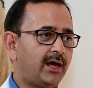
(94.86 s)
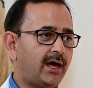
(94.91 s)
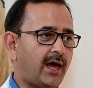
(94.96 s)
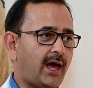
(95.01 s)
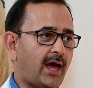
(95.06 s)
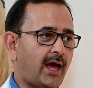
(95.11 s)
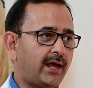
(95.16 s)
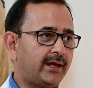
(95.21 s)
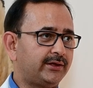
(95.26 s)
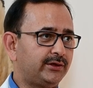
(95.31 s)

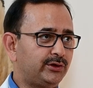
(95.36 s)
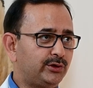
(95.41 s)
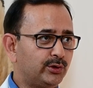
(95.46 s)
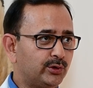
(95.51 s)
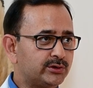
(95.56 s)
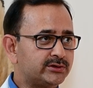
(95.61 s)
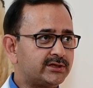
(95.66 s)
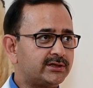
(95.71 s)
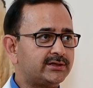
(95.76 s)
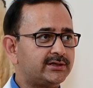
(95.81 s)
And
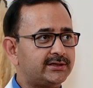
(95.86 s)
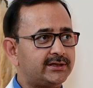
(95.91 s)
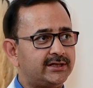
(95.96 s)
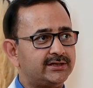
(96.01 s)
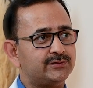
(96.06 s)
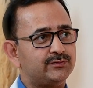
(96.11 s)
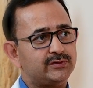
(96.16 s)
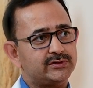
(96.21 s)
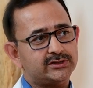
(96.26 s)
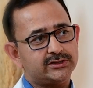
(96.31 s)
those are the
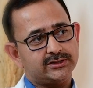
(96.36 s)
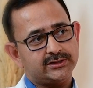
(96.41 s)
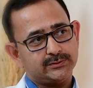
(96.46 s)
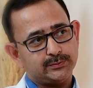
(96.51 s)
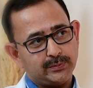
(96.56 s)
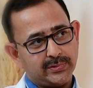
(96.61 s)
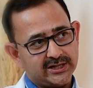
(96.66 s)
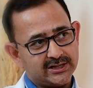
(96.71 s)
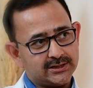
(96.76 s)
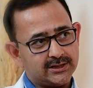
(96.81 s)
things which
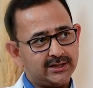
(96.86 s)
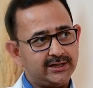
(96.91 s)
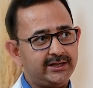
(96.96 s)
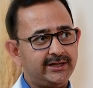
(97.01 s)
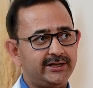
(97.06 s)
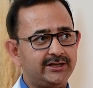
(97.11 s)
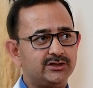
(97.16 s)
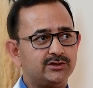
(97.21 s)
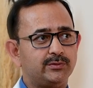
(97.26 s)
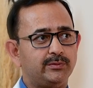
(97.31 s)
specially
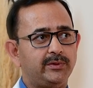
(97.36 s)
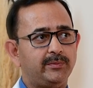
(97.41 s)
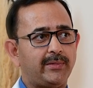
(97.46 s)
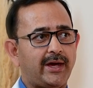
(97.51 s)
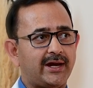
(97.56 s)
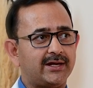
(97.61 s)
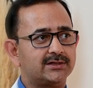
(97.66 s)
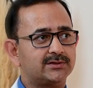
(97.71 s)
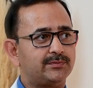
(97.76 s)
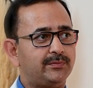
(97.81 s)
needs to be
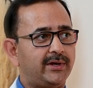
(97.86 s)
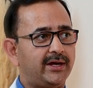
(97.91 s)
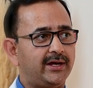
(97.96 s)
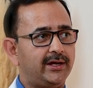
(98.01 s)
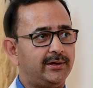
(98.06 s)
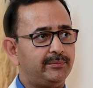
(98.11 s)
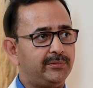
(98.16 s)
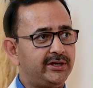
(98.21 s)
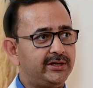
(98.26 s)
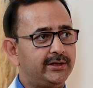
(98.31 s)
managed by a
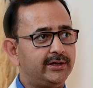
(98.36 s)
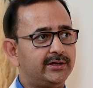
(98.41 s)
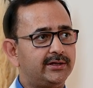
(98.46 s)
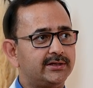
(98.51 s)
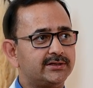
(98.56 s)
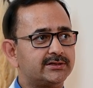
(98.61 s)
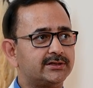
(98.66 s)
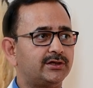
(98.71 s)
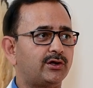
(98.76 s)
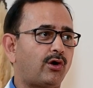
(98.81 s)

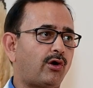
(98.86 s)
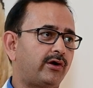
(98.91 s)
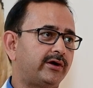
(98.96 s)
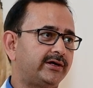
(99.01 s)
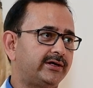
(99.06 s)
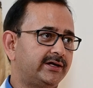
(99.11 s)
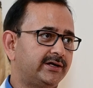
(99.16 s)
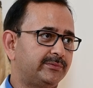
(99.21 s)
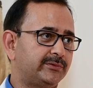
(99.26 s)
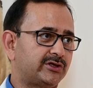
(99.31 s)
pediatrician or a
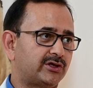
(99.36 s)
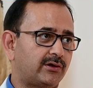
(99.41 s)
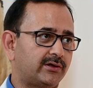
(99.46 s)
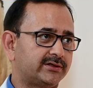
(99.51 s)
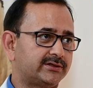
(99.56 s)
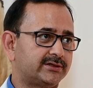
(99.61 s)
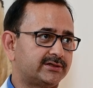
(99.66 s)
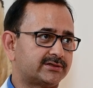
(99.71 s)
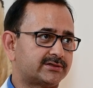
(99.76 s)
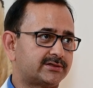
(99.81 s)

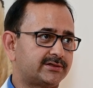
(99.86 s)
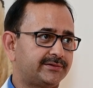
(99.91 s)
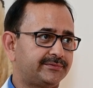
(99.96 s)
dermatologist.